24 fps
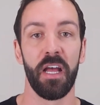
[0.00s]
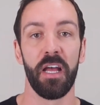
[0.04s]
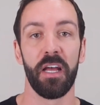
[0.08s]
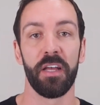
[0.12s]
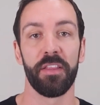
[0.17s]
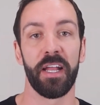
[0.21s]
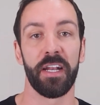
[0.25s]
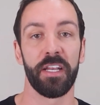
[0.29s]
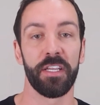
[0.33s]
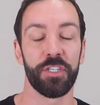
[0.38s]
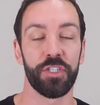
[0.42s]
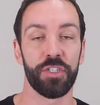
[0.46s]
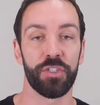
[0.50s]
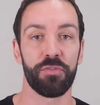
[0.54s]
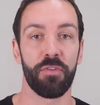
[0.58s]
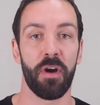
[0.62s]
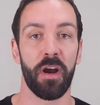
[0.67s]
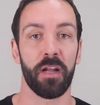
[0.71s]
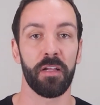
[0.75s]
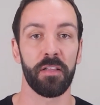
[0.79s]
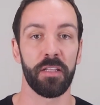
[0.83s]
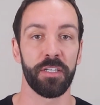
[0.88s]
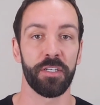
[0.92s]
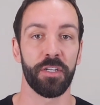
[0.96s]
that is
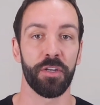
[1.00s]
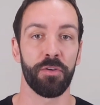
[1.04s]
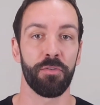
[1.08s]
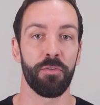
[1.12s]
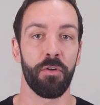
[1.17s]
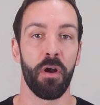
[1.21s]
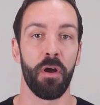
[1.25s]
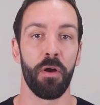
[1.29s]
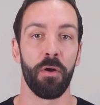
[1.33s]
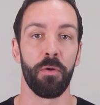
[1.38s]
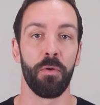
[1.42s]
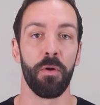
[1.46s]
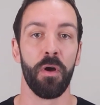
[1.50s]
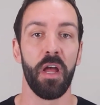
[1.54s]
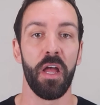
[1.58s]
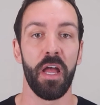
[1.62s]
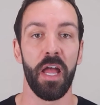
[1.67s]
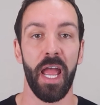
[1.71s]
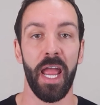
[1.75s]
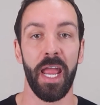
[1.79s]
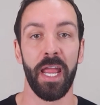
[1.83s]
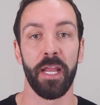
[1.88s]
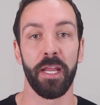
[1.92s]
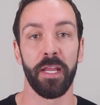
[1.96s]
struggling to grow
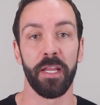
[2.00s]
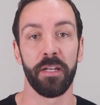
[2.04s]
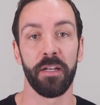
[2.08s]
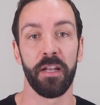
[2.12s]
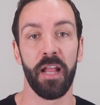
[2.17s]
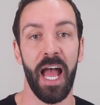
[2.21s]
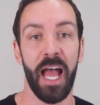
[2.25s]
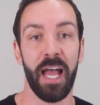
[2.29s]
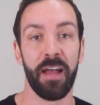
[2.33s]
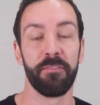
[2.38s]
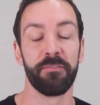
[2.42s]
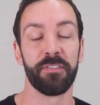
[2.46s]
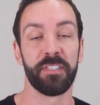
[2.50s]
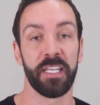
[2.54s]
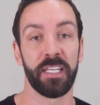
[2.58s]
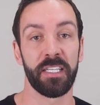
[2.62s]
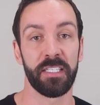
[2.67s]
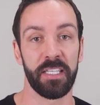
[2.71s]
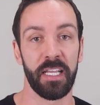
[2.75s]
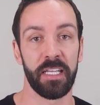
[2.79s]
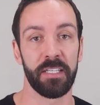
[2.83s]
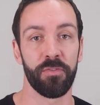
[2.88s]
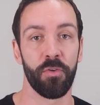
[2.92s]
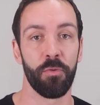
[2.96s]
and have
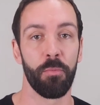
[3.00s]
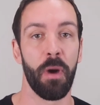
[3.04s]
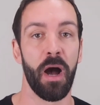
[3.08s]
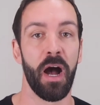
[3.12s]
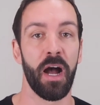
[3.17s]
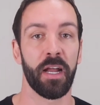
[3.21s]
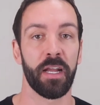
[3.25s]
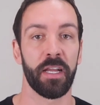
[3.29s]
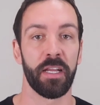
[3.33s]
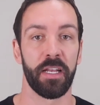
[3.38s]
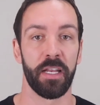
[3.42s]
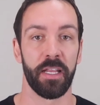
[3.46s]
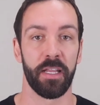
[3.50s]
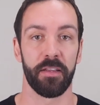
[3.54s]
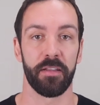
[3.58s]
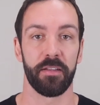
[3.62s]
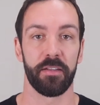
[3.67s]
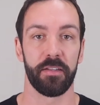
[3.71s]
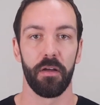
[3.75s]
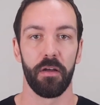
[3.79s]
successful marketing.